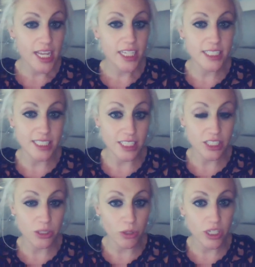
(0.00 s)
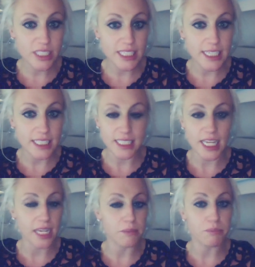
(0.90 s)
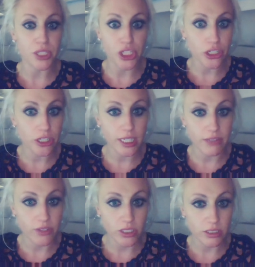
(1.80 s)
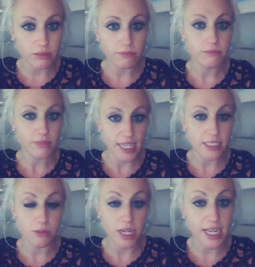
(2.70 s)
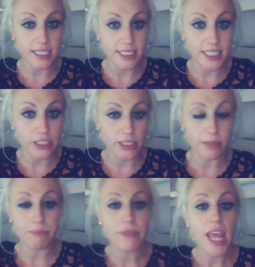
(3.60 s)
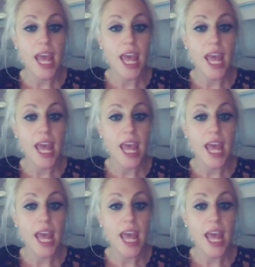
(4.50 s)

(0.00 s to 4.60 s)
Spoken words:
because the source is like pure evil. That's what I consider them.